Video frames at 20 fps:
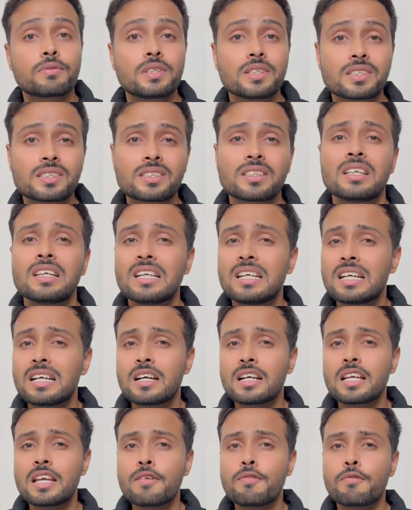this,
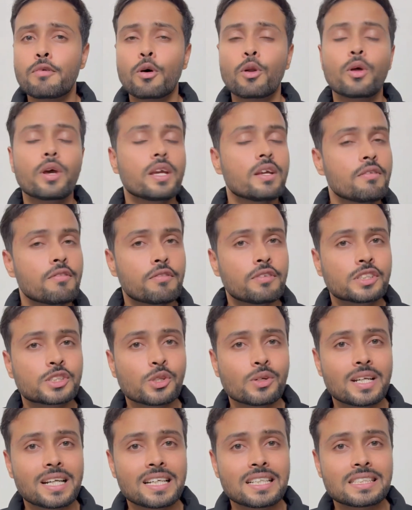keep following
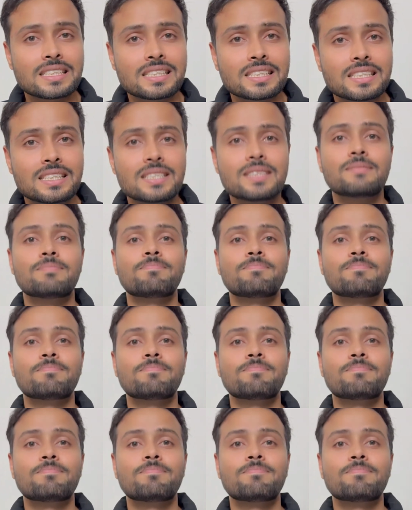Physiotrendz.